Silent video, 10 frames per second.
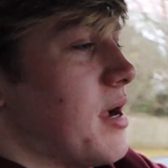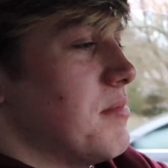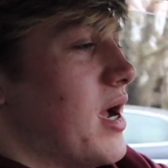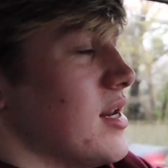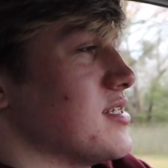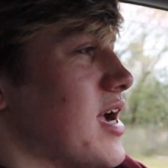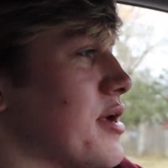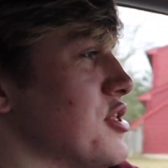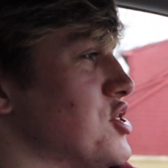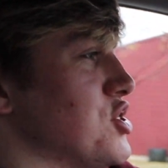I'm not
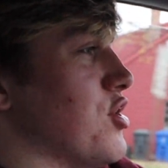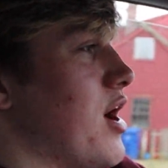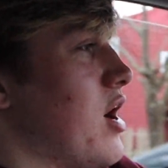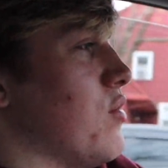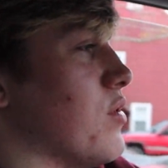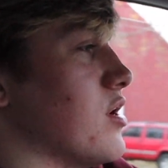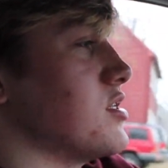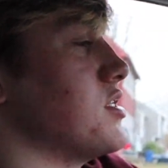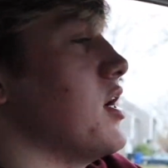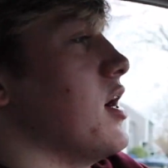exactly sure how it
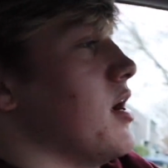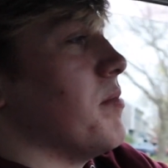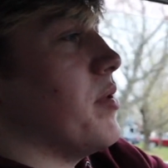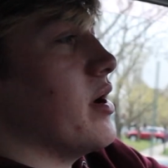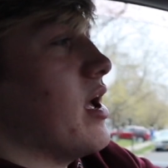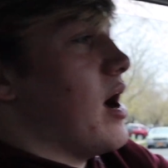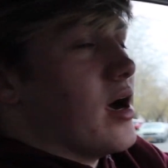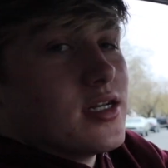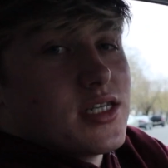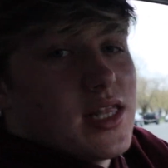works, but
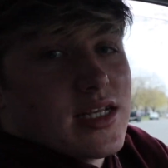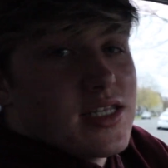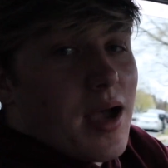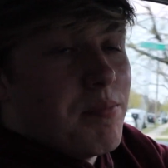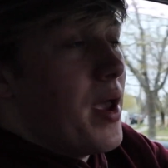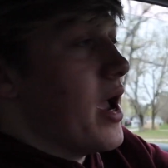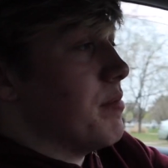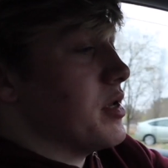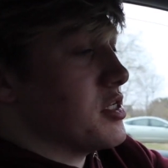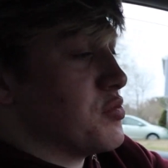honestly, that's not
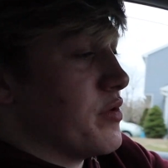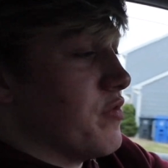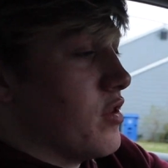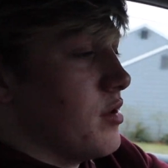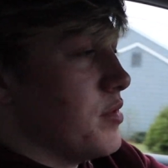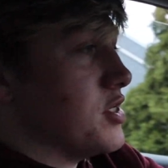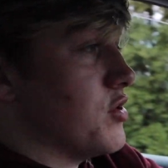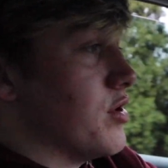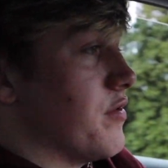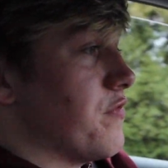bad because we've only been
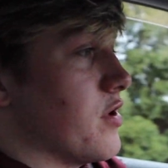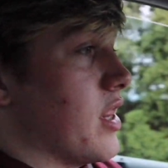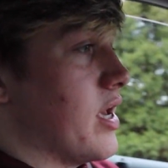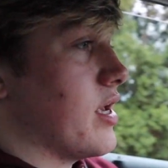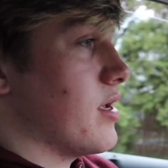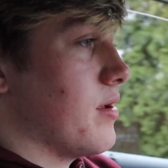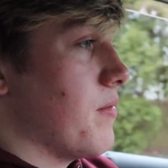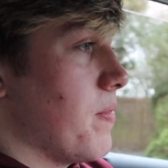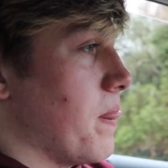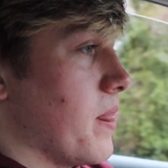doing it for like
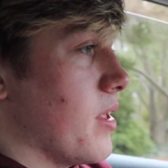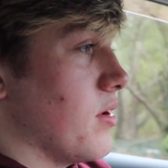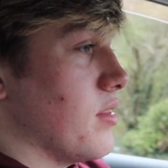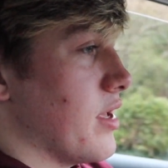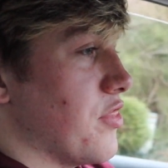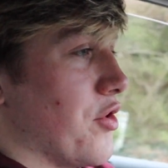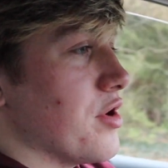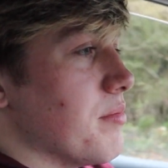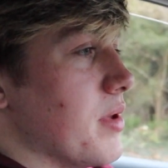30